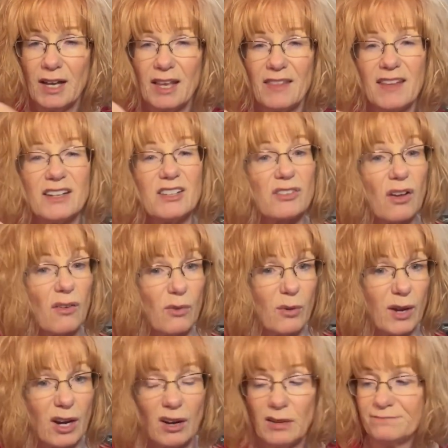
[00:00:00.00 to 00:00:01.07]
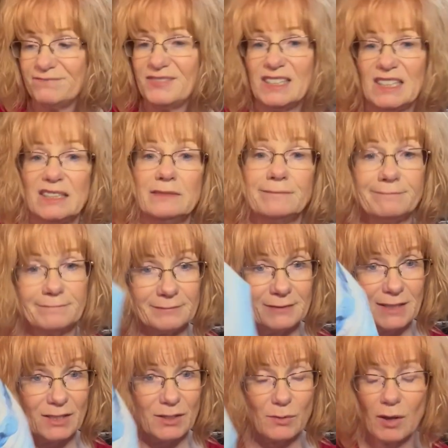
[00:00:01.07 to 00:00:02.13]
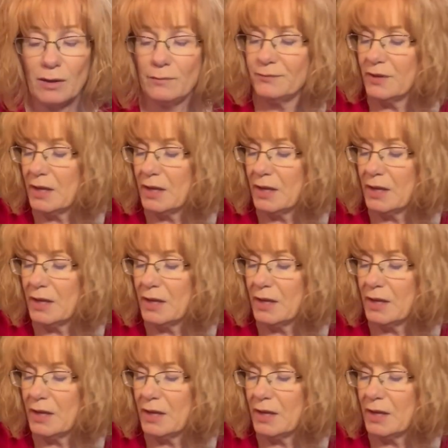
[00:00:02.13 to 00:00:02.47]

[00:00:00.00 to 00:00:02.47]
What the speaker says: They dissolve quicker than this will.